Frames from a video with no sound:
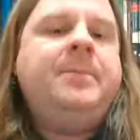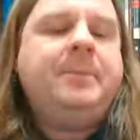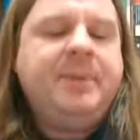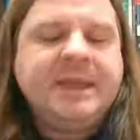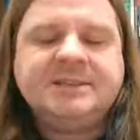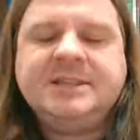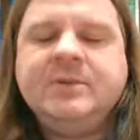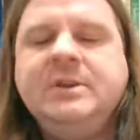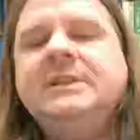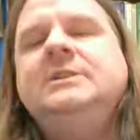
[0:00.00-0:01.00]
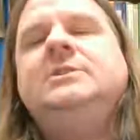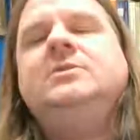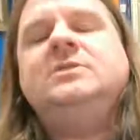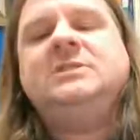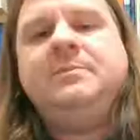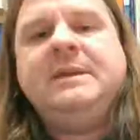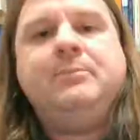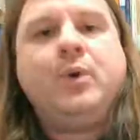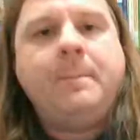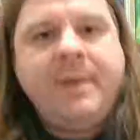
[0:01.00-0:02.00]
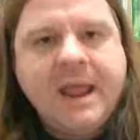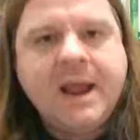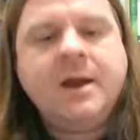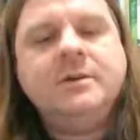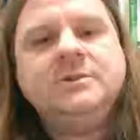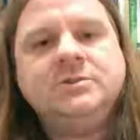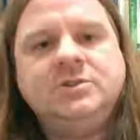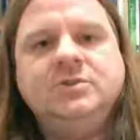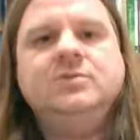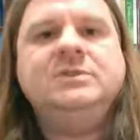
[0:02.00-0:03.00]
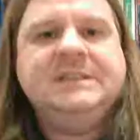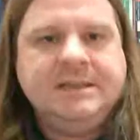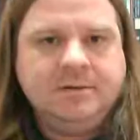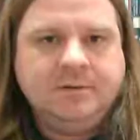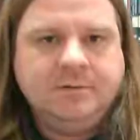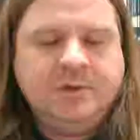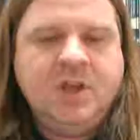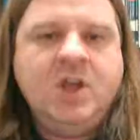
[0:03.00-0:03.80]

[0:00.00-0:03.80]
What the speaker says: The biggest thing we need to do is to be prepared to deal